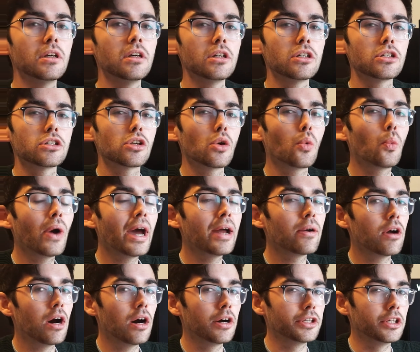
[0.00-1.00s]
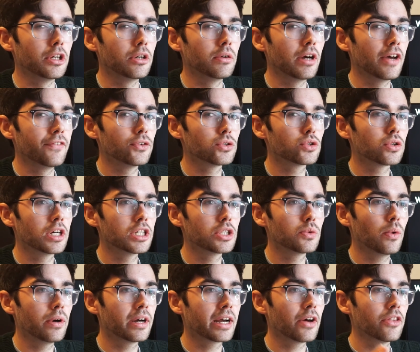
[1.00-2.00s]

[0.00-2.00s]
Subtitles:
So where are you if you're trying to work